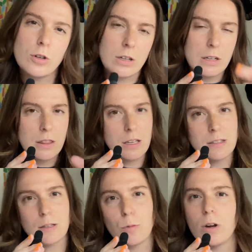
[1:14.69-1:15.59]
creating things
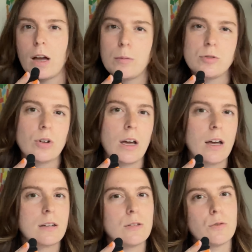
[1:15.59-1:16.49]
that were
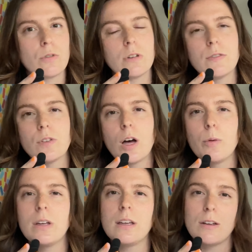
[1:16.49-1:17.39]
abstract and free
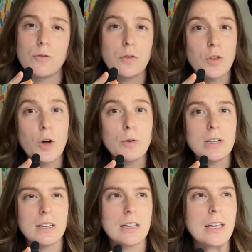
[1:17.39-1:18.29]
flowing and
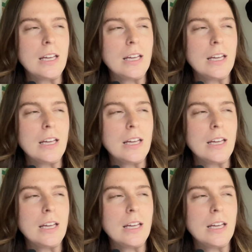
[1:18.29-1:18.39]
floating.